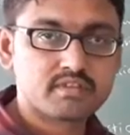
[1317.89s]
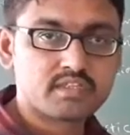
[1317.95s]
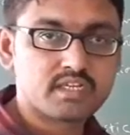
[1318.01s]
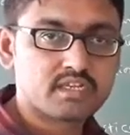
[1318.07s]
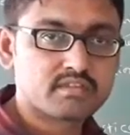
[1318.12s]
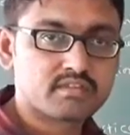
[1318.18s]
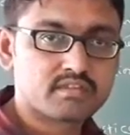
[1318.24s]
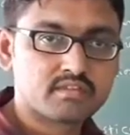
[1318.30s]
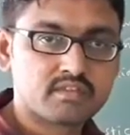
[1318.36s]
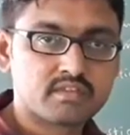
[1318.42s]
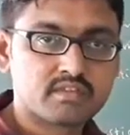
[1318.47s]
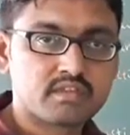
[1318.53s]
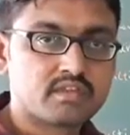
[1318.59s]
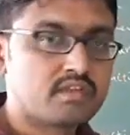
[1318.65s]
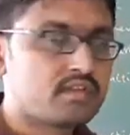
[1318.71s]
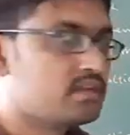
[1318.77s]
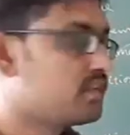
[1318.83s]
Yes.
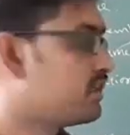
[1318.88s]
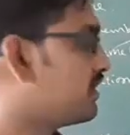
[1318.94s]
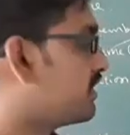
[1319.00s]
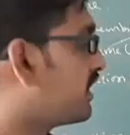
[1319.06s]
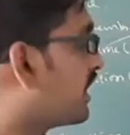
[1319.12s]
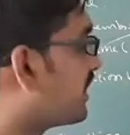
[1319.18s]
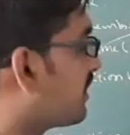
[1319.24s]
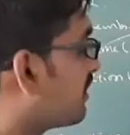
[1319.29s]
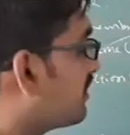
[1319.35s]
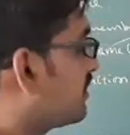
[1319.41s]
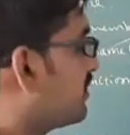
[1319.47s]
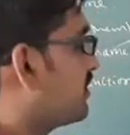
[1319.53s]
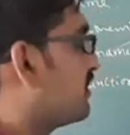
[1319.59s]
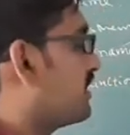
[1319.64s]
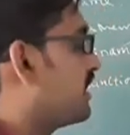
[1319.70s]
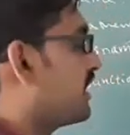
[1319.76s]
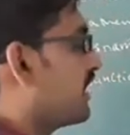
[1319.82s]
Then
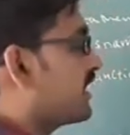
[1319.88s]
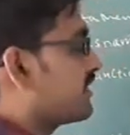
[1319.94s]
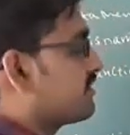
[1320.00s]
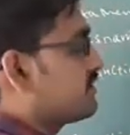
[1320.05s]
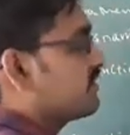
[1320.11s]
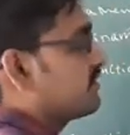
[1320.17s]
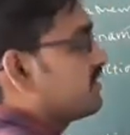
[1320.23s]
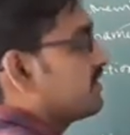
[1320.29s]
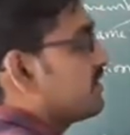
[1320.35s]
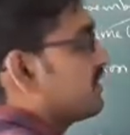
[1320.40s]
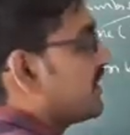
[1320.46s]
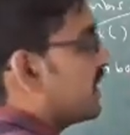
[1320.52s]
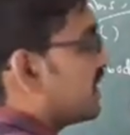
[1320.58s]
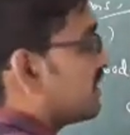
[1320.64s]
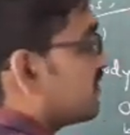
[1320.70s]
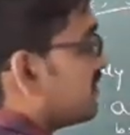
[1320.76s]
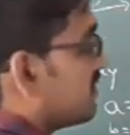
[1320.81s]
the next
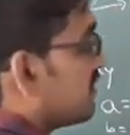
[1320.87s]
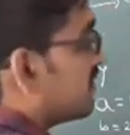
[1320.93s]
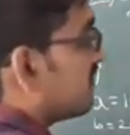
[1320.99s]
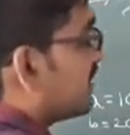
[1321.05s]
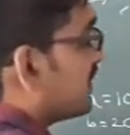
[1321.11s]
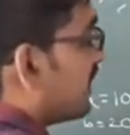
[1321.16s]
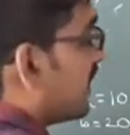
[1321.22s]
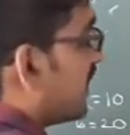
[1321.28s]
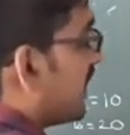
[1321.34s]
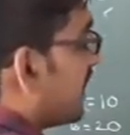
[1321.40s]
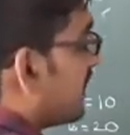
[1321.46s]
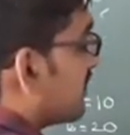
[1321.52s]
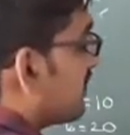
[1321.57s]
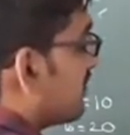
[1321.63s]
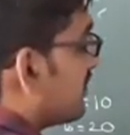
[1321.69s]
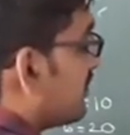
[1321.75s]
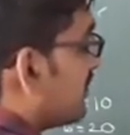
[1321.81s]
is the CLR,
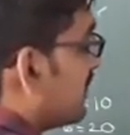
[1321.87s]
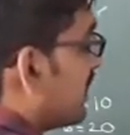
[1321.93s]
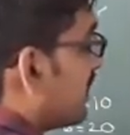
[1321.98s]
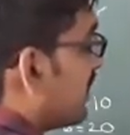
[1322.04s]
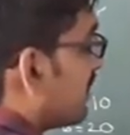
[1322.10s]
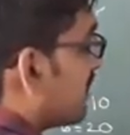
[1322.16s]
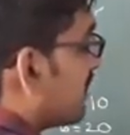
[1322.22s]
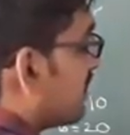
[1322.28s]
SCCR.